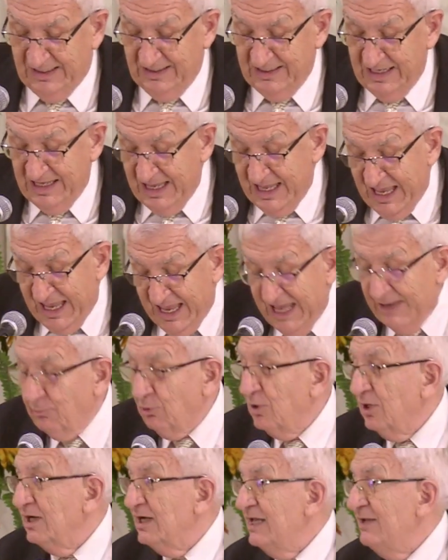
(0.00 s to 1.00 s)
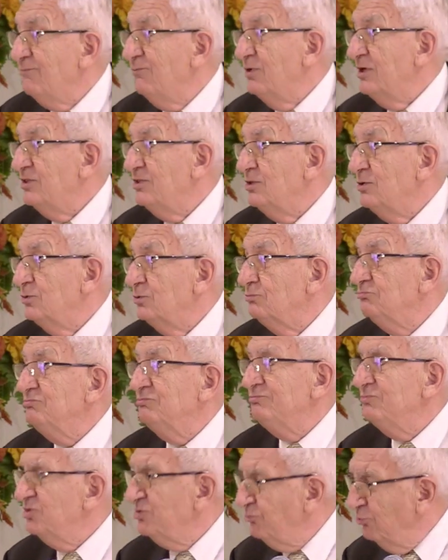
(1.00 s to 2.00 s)
as International Sabbath Day.
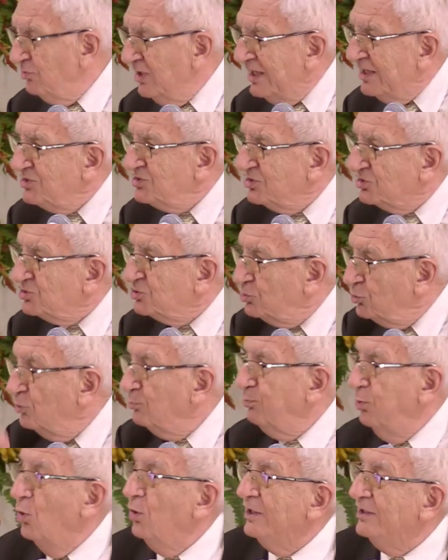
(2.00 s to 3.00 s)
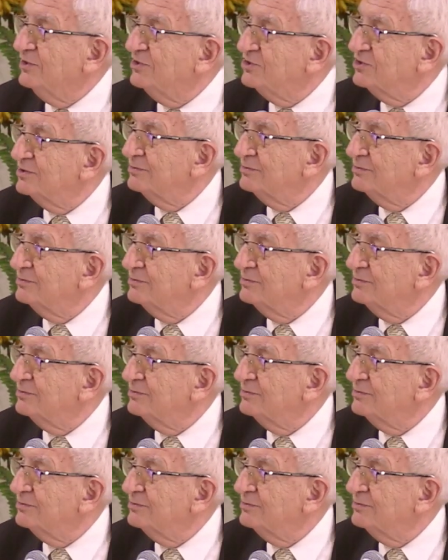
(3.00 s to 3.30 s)
I commend you for that.